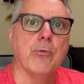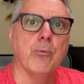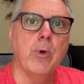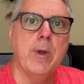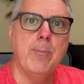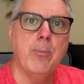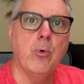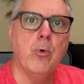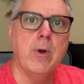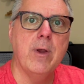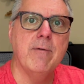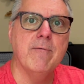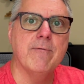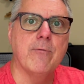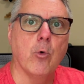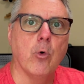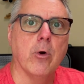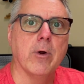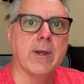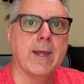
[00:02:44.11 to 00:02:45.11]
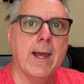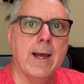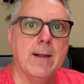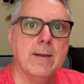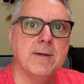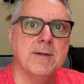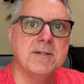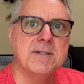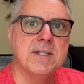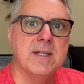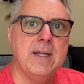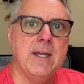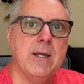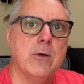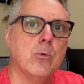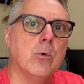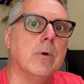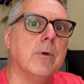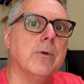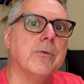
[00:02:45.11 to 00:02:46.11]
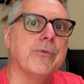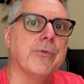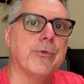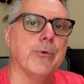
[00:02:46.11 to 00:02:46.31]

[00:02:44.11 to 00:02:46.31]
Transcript: 3.4 gallons equals